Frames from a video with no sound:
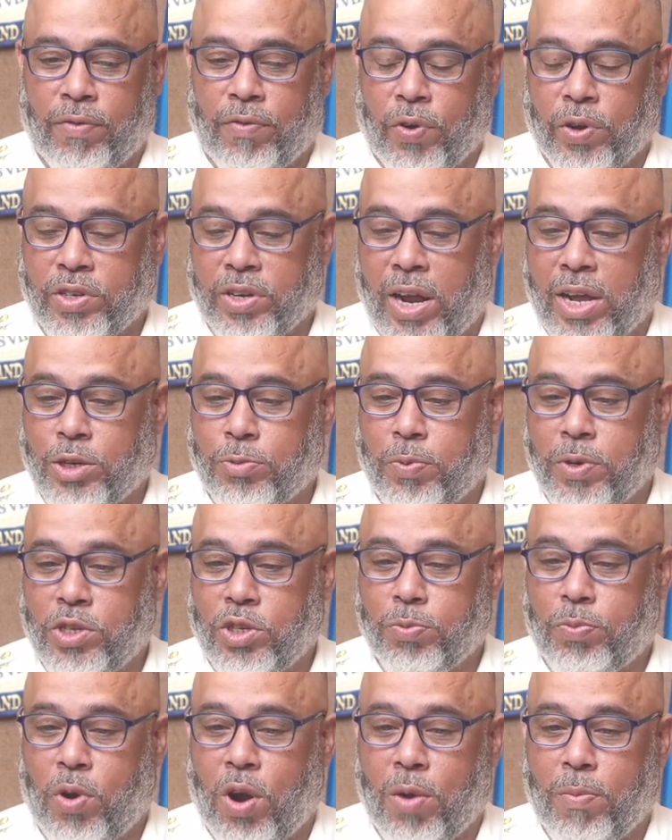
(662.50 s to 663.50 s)
Virgin Islands Police
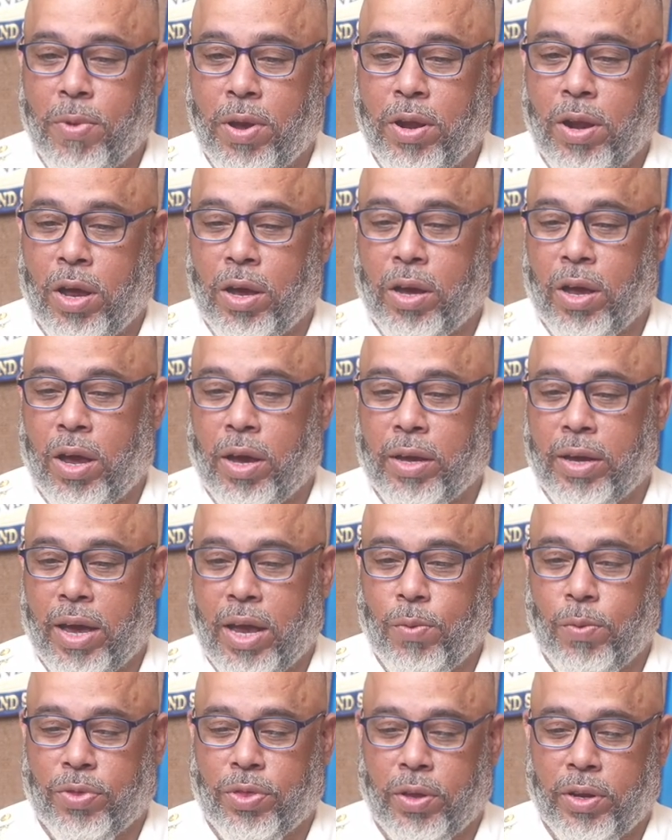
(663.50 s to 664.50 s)
Department,
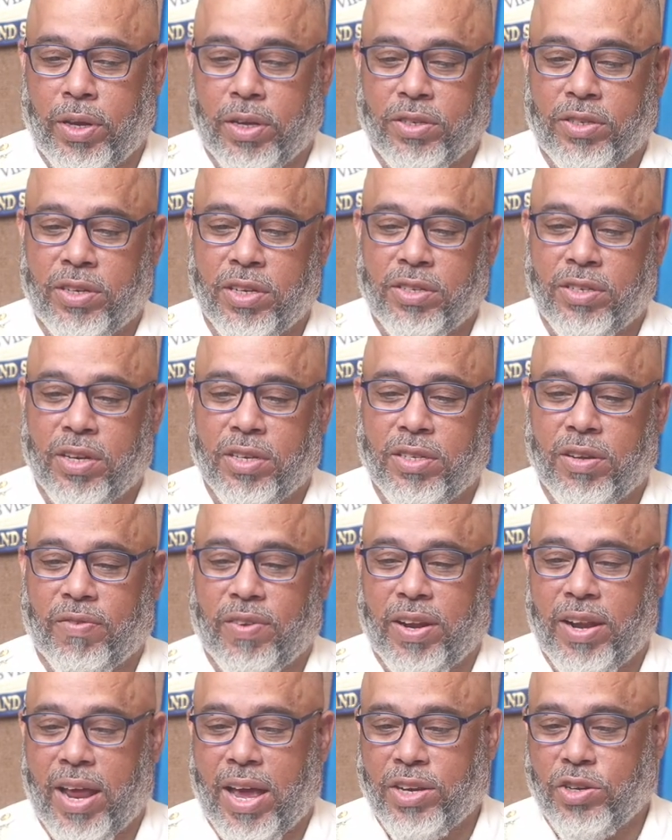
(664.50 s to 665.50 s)
again with the assistance of
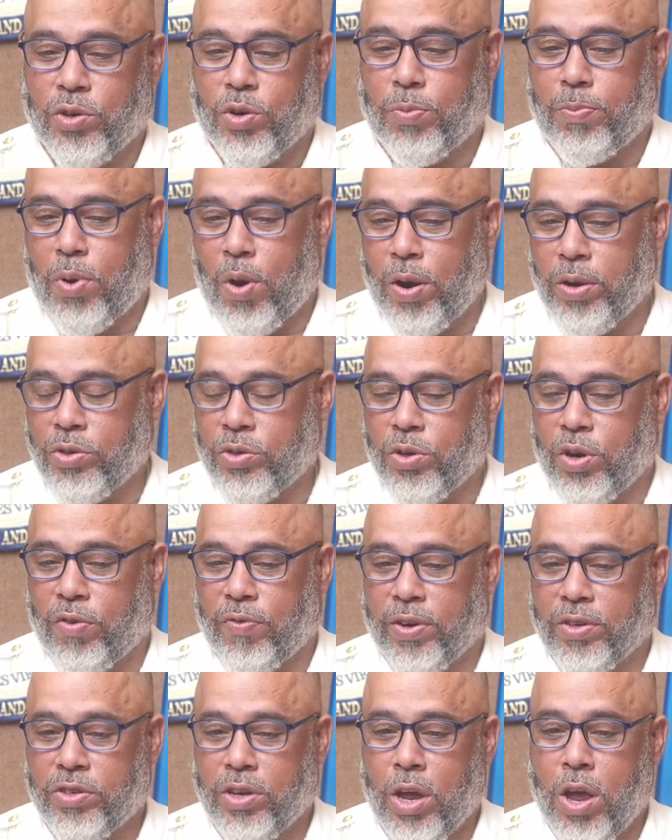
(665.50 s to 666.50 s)
the National Park
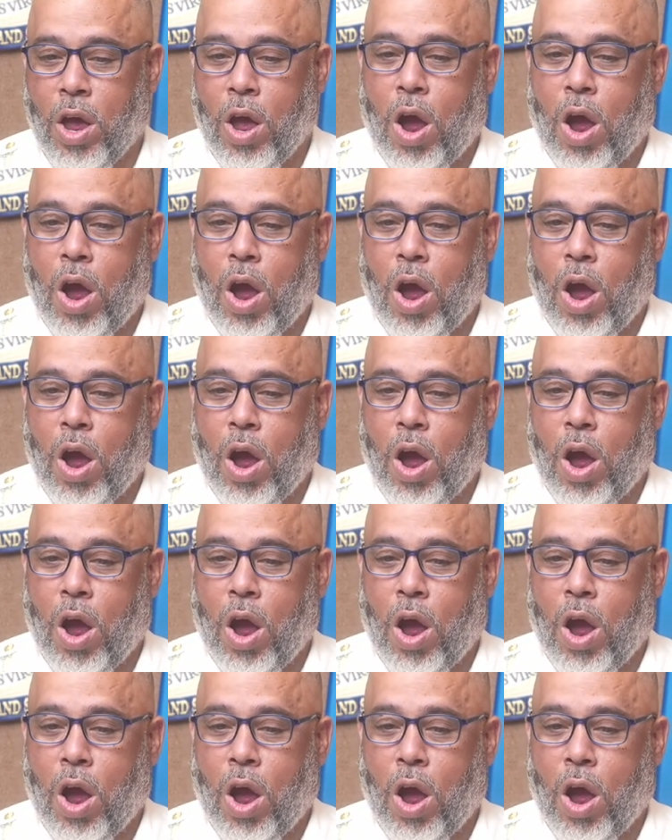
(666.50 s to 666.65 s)
Service,